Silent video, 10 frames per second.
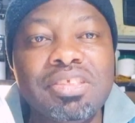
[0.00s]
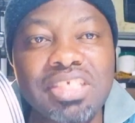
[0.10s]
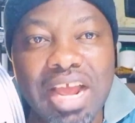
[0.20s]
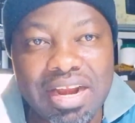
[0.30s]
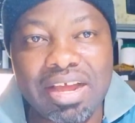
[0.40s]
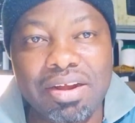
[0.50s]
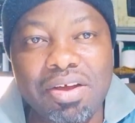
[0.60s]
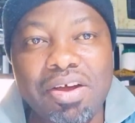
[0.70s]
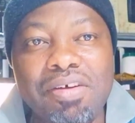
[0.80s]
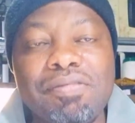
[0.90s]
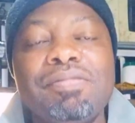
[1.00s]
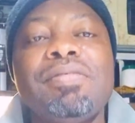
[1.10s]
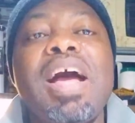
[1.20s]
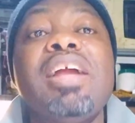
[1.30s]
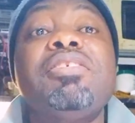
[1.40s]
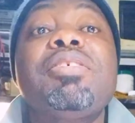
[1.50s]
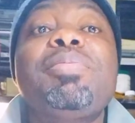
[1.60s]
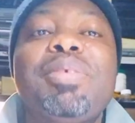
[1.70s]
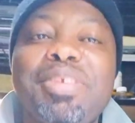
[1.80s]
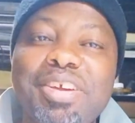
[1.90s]
channel of
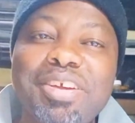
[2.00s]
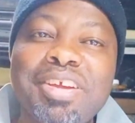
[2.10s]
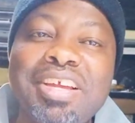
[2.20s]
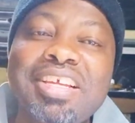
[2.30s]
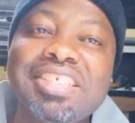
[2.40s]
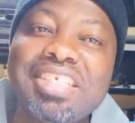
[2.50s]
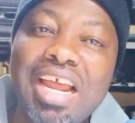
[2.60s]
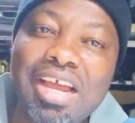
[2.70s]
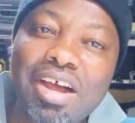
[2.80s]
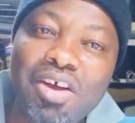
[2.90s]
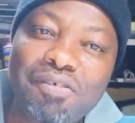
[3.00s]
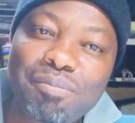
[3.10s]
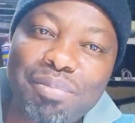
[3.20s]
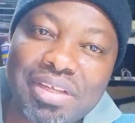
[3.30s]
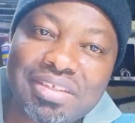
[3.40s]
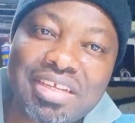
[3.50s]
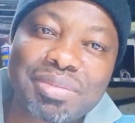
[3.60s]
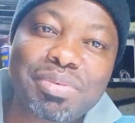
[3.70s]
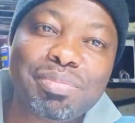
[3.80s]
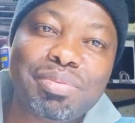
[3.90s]
entrepreneur, channel of
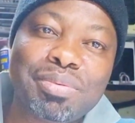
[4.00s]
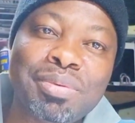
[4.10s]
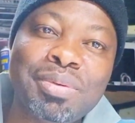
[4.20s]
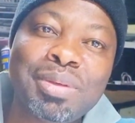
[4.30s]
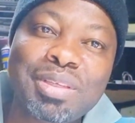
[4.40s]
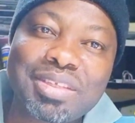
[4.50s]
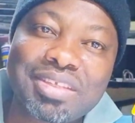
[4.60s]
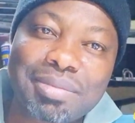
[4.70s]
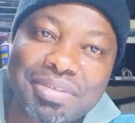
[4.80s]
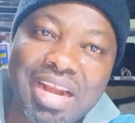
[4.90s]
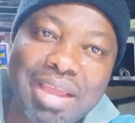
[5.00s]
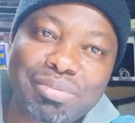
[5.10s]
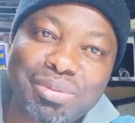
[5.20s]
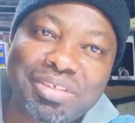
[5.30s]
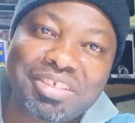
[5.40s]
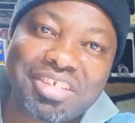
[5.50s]
business people. Subscribe to this